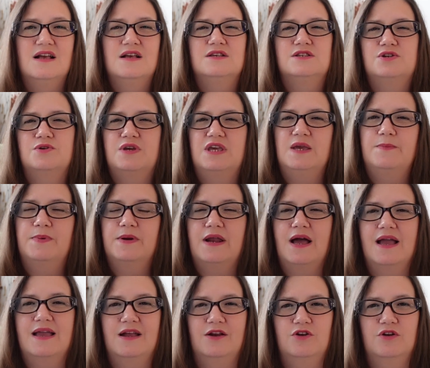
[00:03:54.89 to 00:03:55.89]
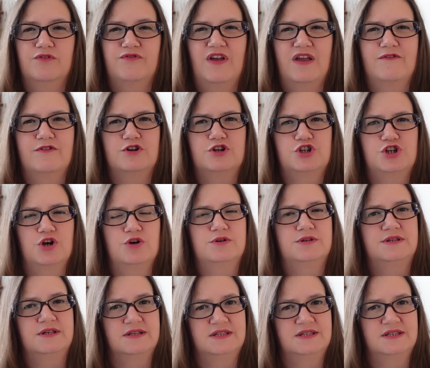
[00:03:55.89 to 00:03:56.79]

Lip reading: So keep an eye on your favorite shows.